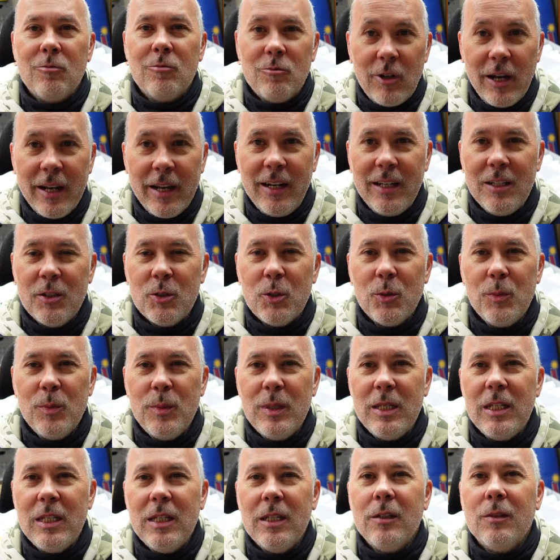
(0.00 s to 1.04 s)
writing to
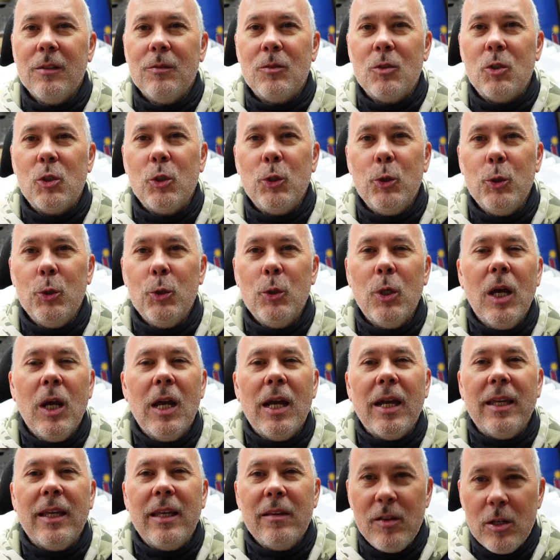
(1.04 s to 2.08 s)
me, to
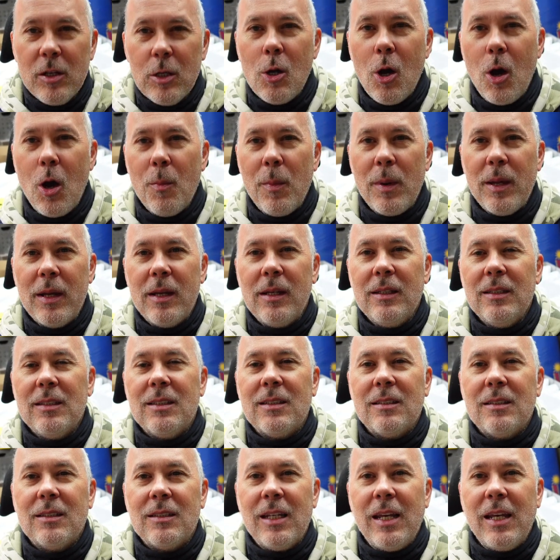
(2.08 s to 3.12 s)
giving
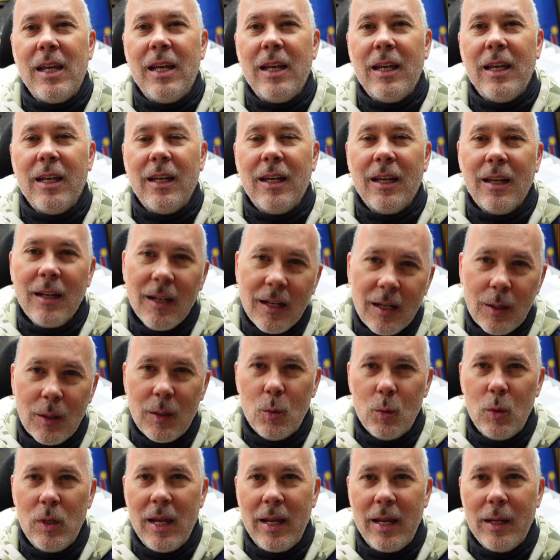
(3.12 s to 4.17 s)
comments, saying
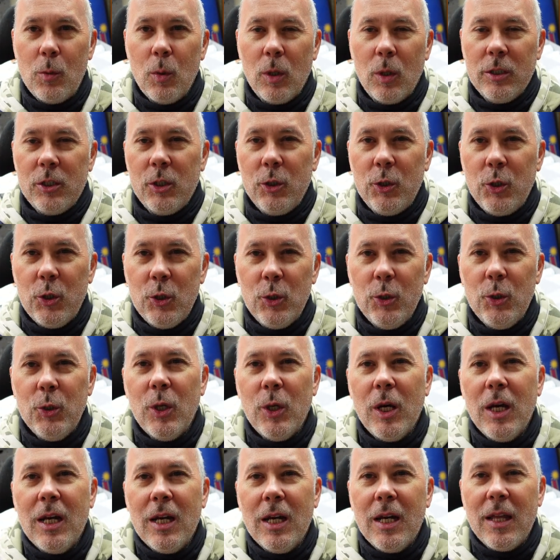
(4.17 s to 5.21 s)
we like what you
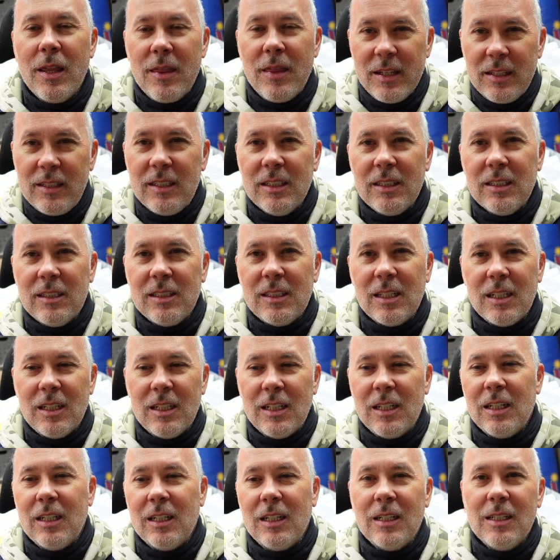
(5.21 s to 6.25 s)
do. This is
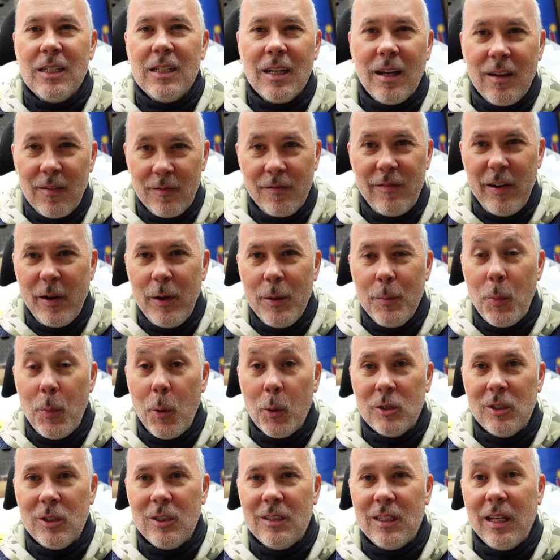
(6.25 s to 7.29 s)
very
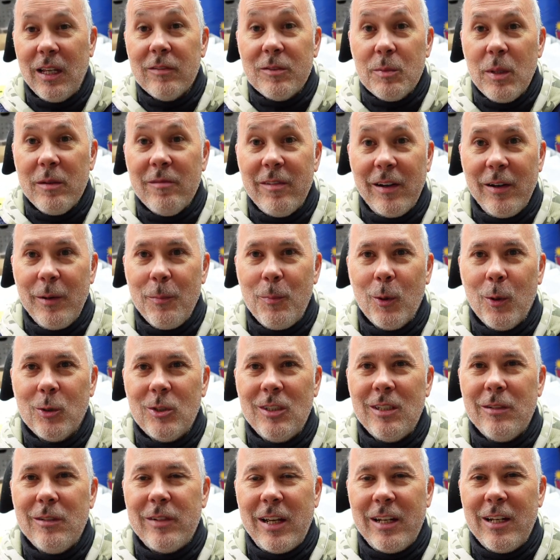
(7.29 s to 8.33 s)
positive, gives me very
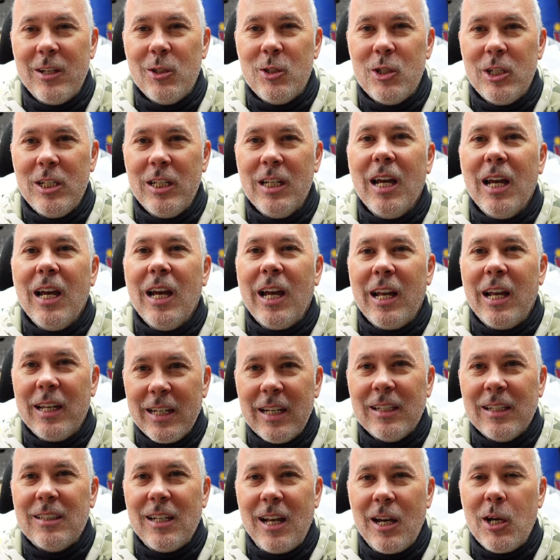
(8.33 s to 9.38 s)
positive energy. And
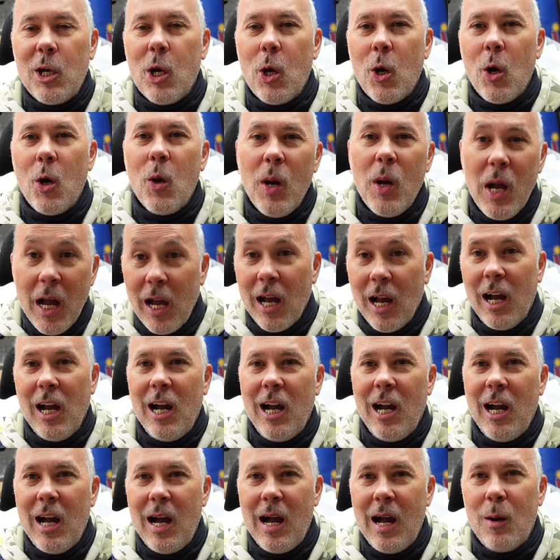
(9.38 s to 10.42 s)
yes, I know
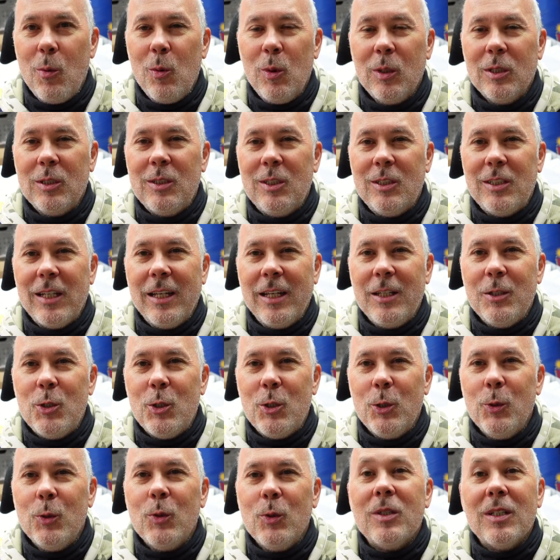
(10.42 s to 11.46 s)
I will stay
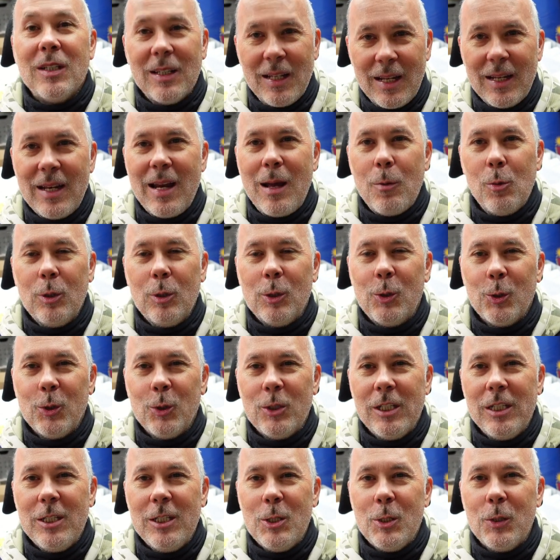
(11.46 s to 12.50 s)
tuned and I will
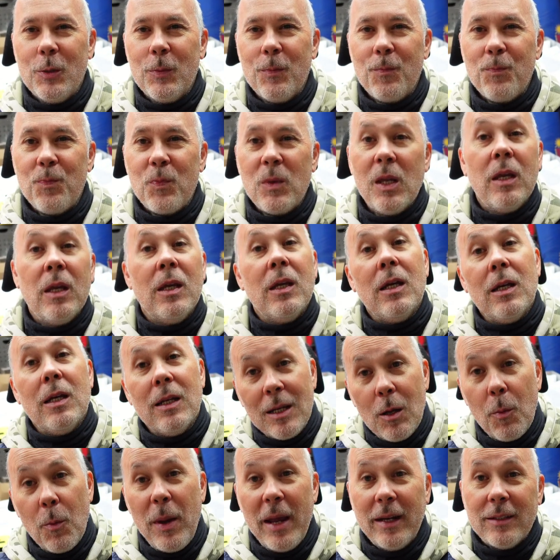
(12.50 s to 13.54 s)
continue.
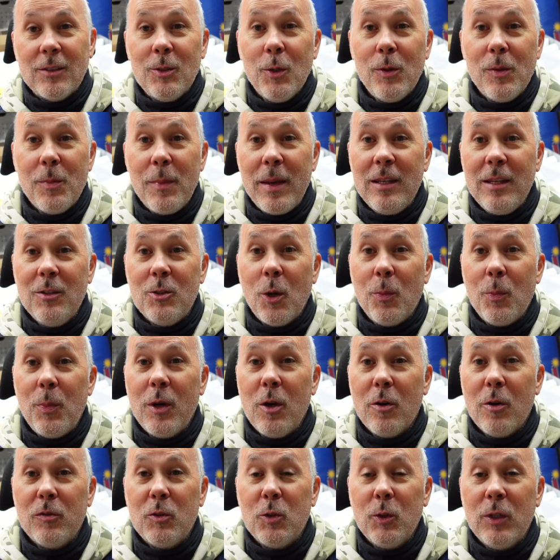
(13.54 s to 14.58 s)
Now back to the main
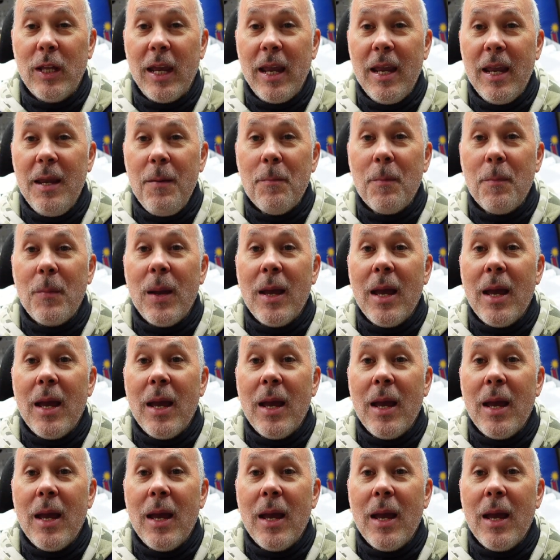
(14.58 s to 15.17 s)
topic of today,